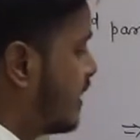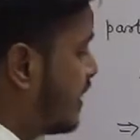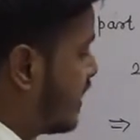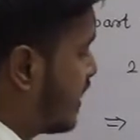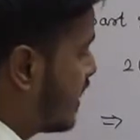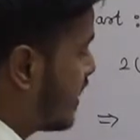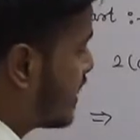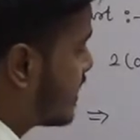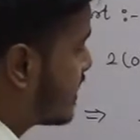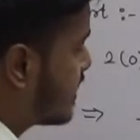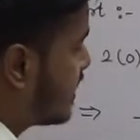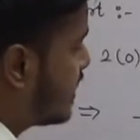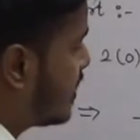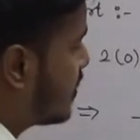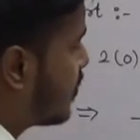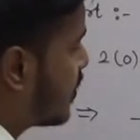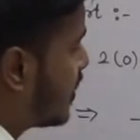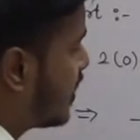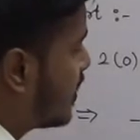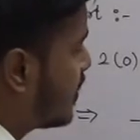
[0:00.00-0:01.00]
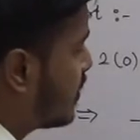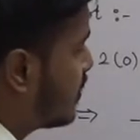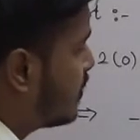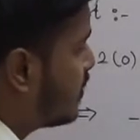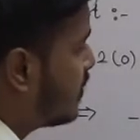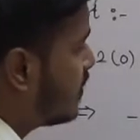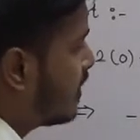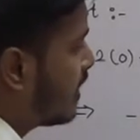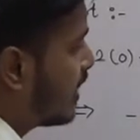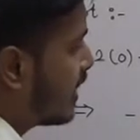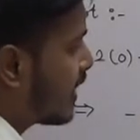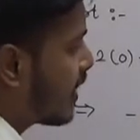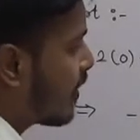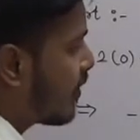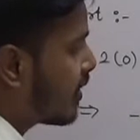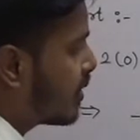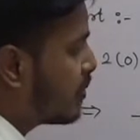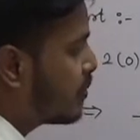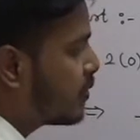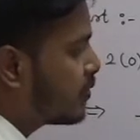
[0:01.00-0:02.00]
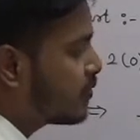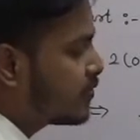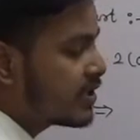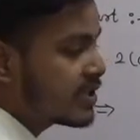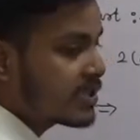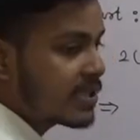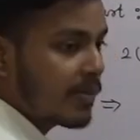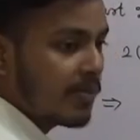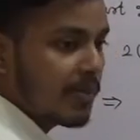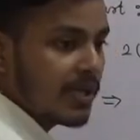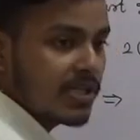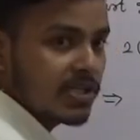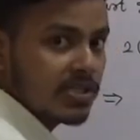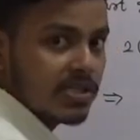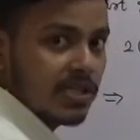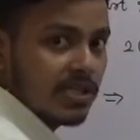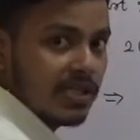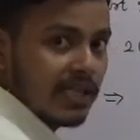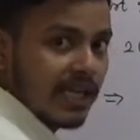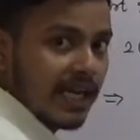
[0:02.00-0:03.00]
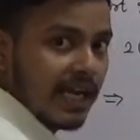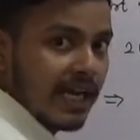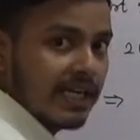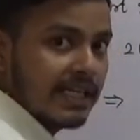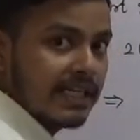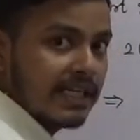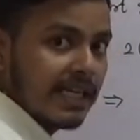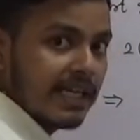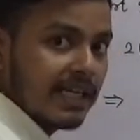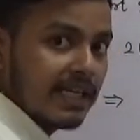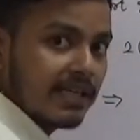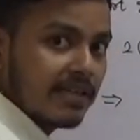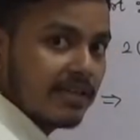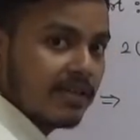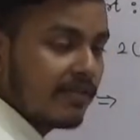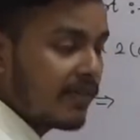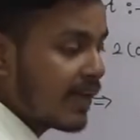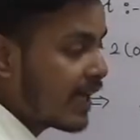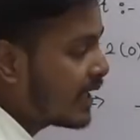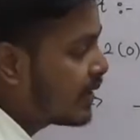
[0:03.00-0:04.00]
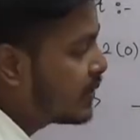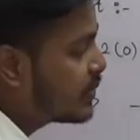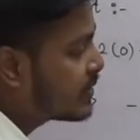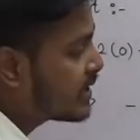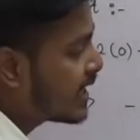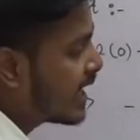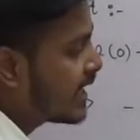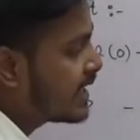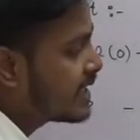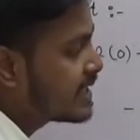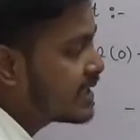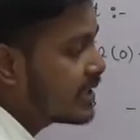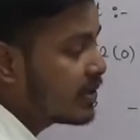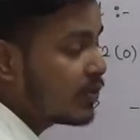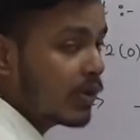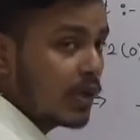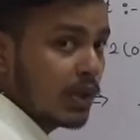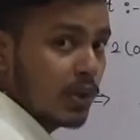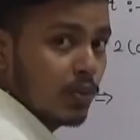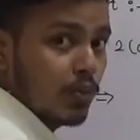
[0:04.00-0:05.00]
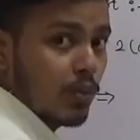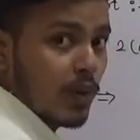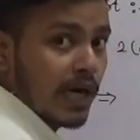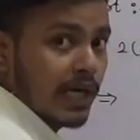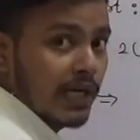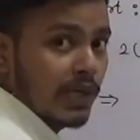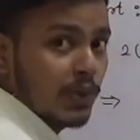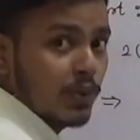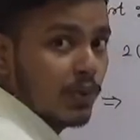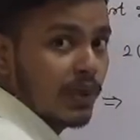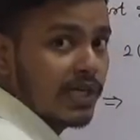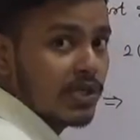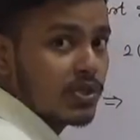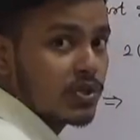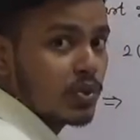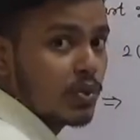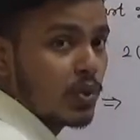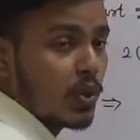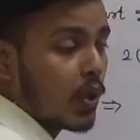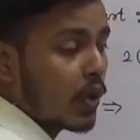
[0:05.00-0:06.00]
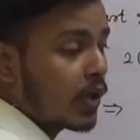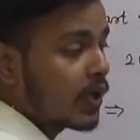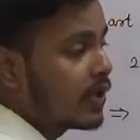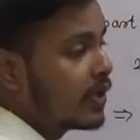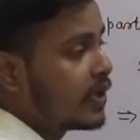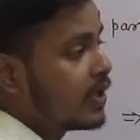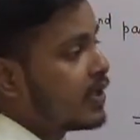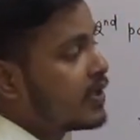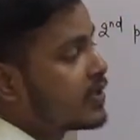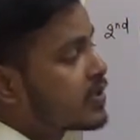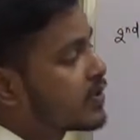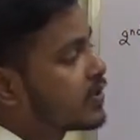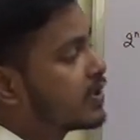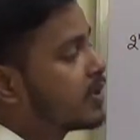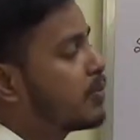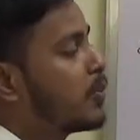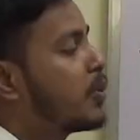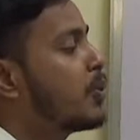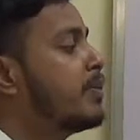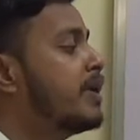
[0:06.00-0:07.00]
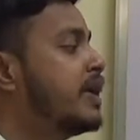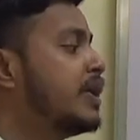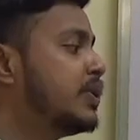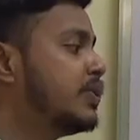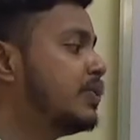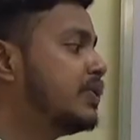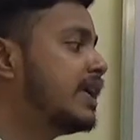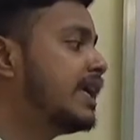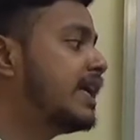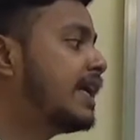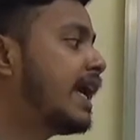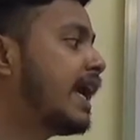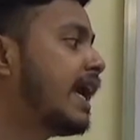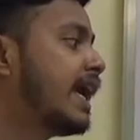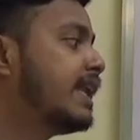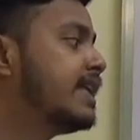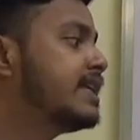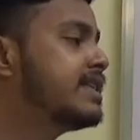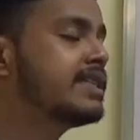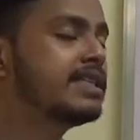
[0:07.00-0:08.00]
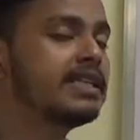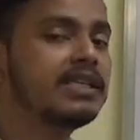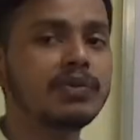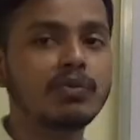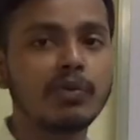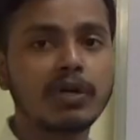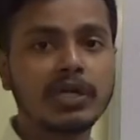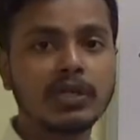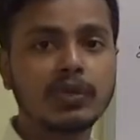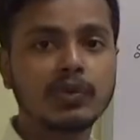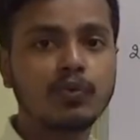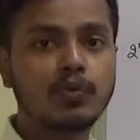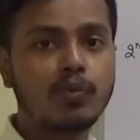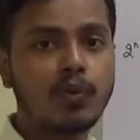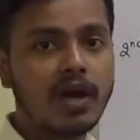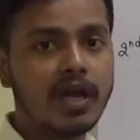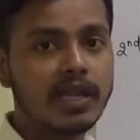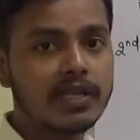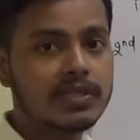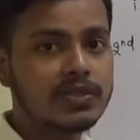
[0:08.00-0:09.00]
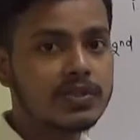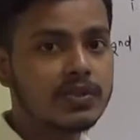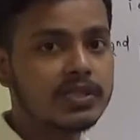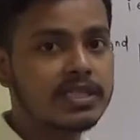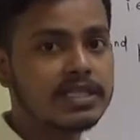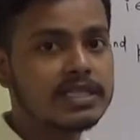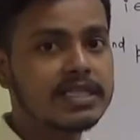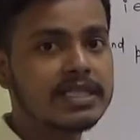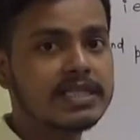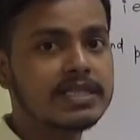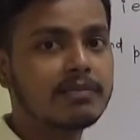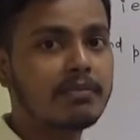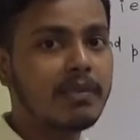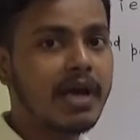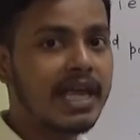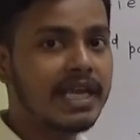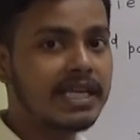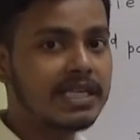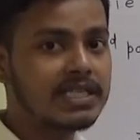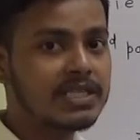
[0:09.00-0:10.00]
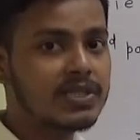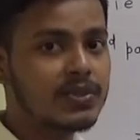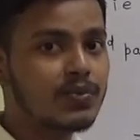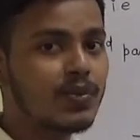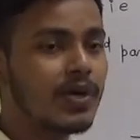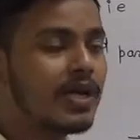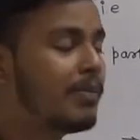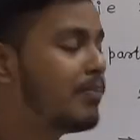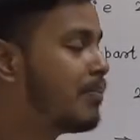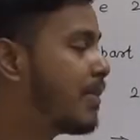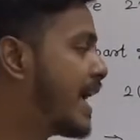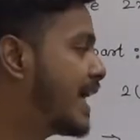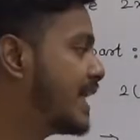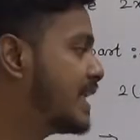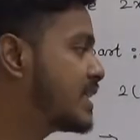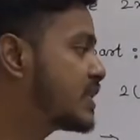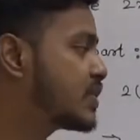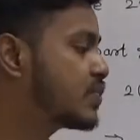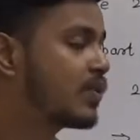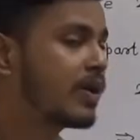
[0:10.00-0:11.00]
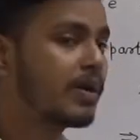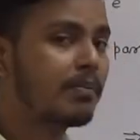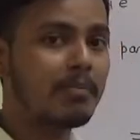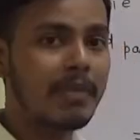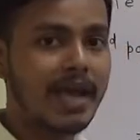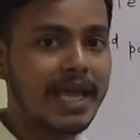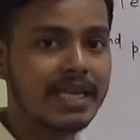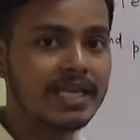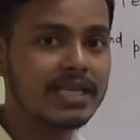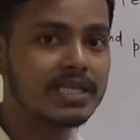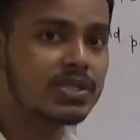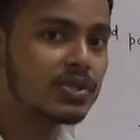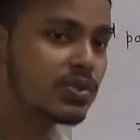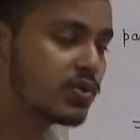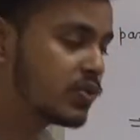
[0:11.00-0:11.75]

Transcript: is equal to, now remove the summation and take values n is equal to 1, 2 and so on. So the moment you take n is equal to 1, so this is minus 1, minus 2